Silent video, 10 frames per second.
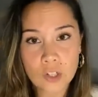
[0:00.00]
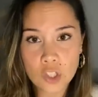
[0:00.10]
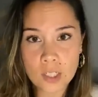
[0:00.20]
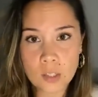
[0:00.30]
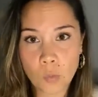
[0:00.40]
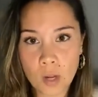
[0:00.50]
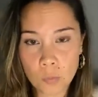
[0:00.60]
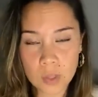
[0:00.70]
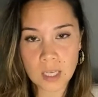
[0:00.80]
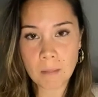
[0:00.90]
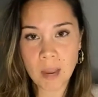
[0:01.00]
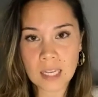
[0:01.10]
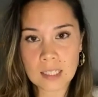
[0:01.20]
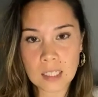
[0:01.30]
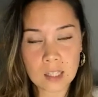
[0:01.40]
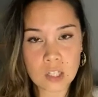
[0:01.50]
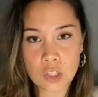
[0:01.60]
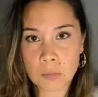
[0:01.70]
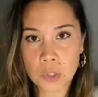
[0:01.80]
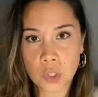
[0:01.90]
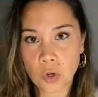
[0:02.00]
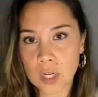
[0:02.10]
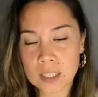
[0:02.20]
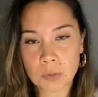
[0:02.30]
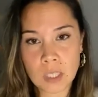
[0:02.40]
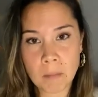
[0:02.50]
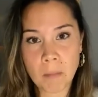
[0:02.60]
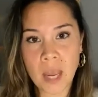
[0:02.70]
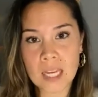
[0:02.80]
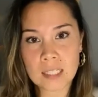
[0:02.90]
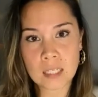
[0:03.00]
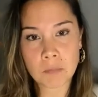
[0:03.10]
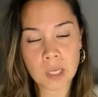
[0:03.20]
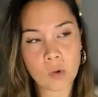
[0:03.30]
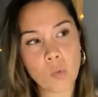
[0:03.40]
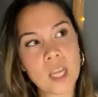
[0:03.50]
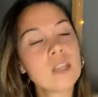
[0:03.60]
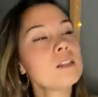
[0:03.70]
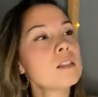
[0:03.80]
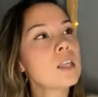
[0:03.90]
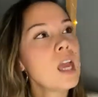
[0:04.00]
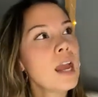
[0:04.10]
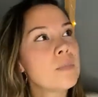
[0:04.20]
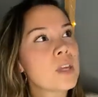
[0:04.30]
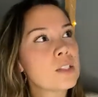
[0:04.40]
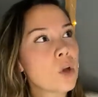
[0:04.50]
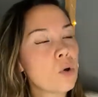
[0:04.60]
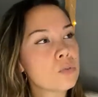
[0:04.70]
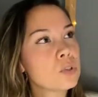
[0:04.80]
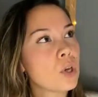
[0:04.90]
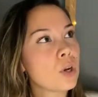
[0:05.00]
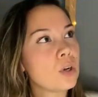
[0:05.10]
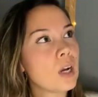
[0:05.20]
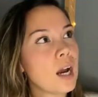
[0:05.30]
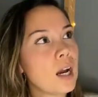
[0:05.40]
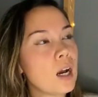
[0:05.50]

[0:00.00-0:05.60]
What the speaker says: She's the one with the Egyptian goddess with the amazing big wings. There's also